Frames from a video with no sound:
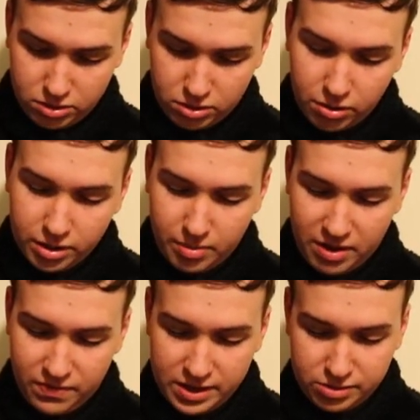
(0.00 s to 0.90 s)
During the
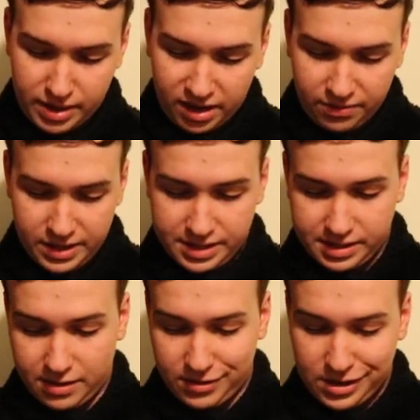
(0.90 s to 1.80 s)
main phase or battle
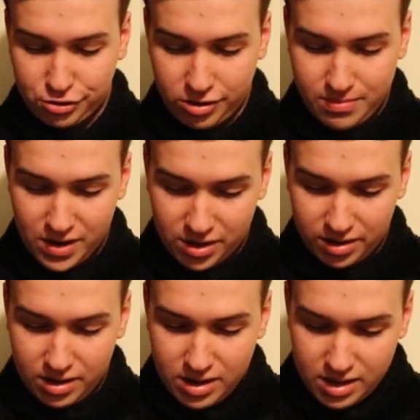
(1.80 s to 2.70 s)
phase, if a Dream Mirror